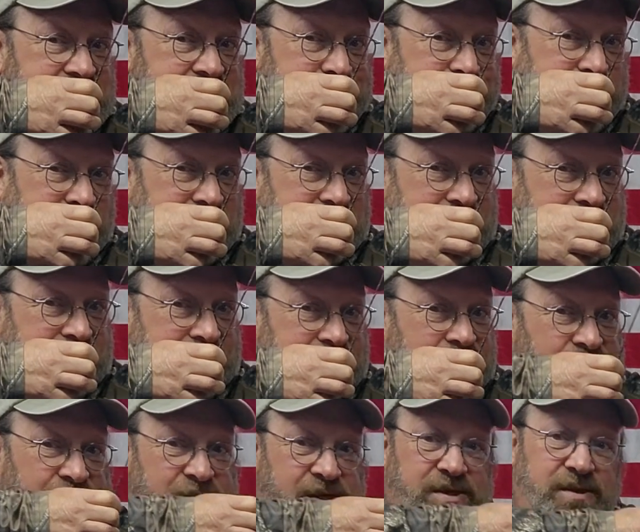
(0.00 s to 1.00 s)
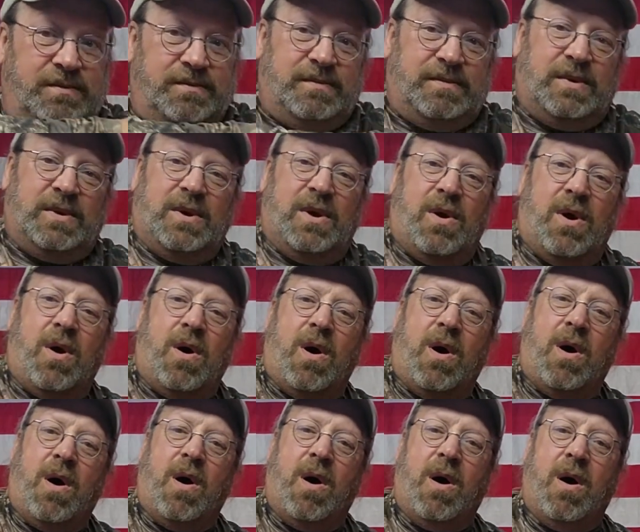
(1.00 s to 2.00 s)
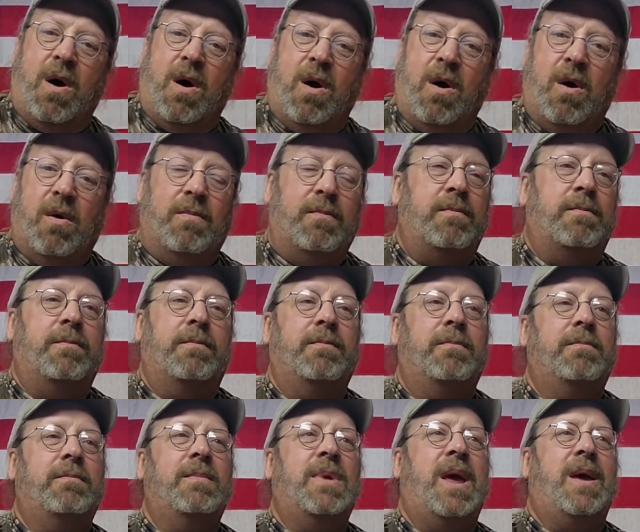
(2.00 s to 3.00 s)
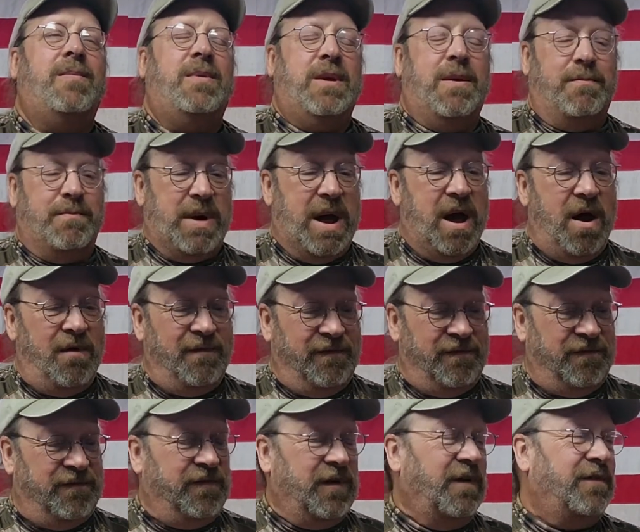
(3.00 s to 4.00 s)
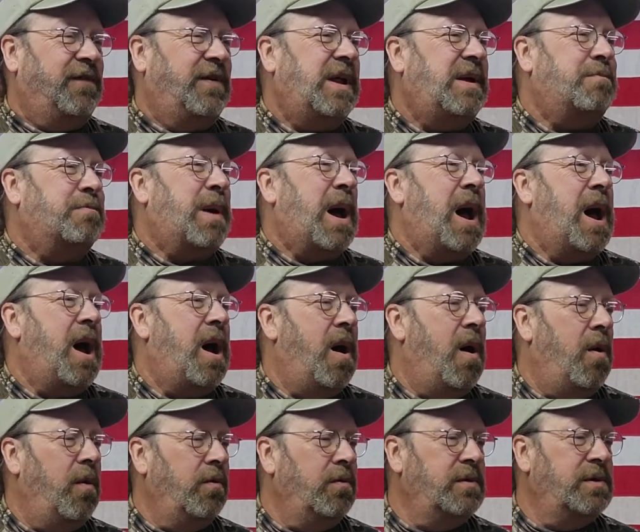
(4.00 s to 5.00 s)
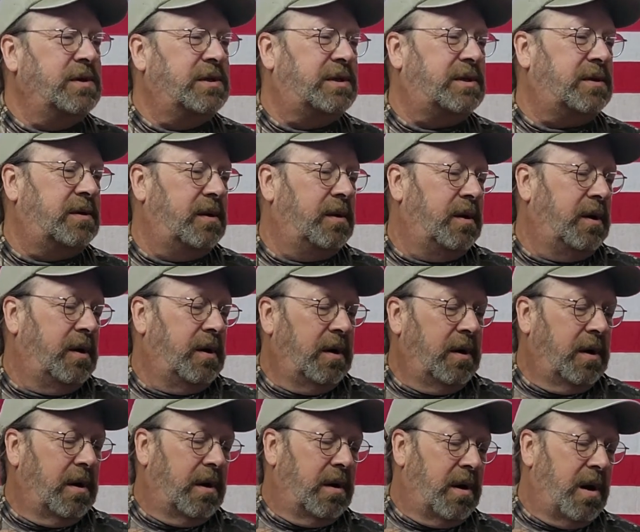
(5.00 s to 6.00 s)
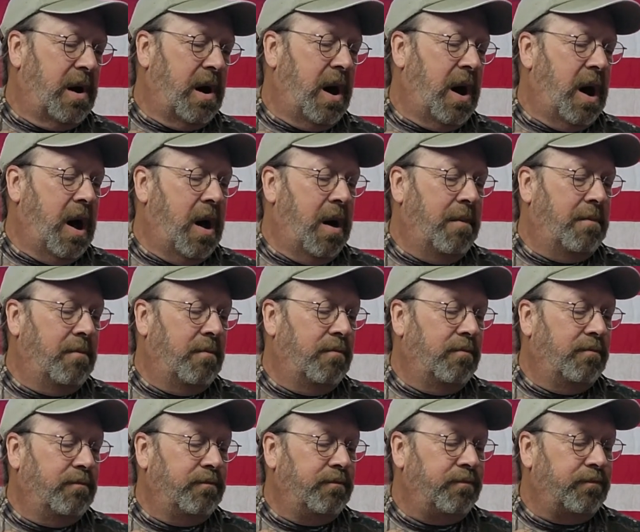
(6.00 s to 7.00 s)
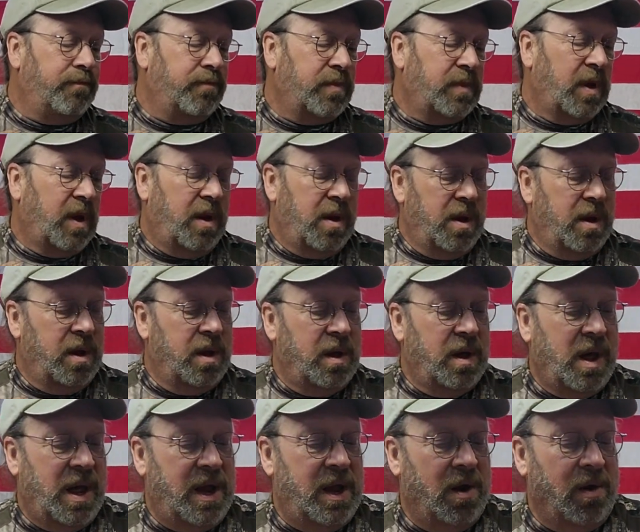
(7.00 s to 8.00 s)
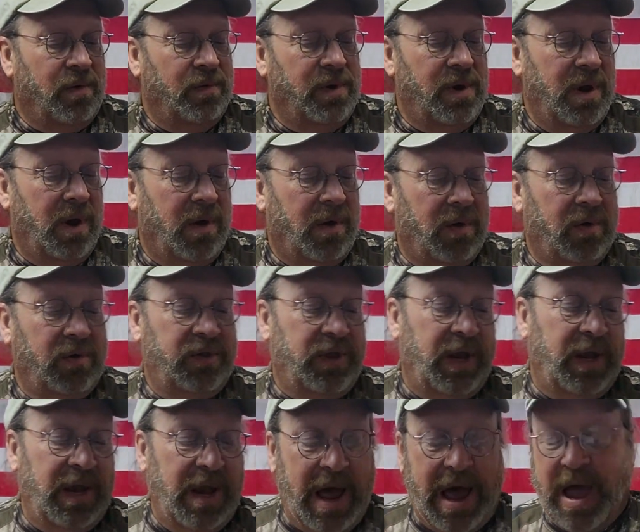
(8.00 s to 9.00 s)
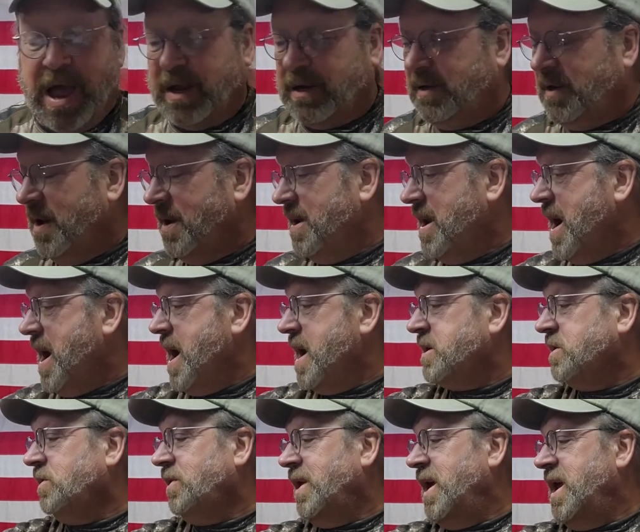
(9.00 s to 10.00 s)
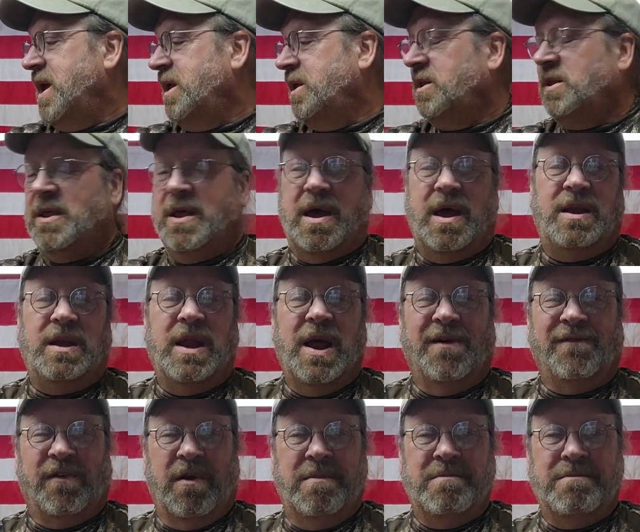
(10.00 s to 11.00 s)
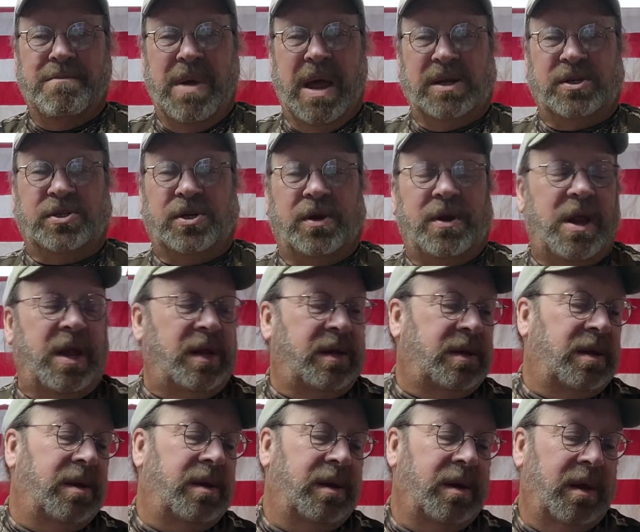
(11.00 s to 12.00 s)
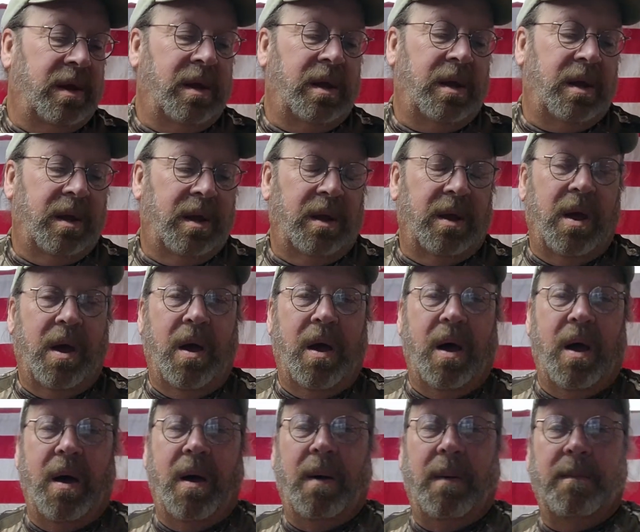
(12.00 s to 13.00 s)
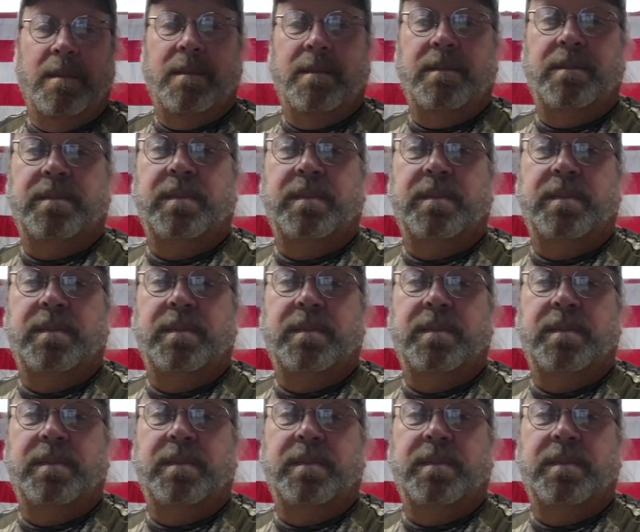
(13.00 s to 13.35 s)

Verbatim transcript: it pulls, oh, maybe about 50 pounds. Um, I don't know the knock to knock length. I never measured it. Um,